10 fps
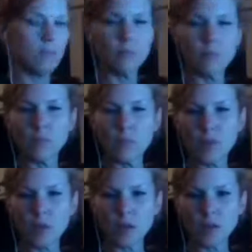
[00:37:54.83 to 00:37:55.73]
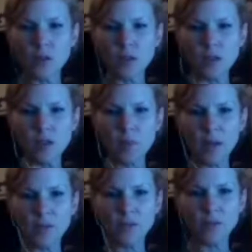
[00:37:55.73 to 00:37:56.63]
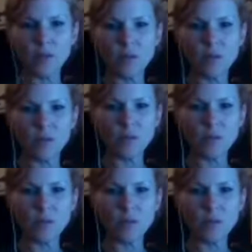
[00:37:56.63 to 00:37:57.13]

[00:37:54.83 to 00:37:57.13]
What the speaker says: I'm sorry, do you guys hear my phone is doing something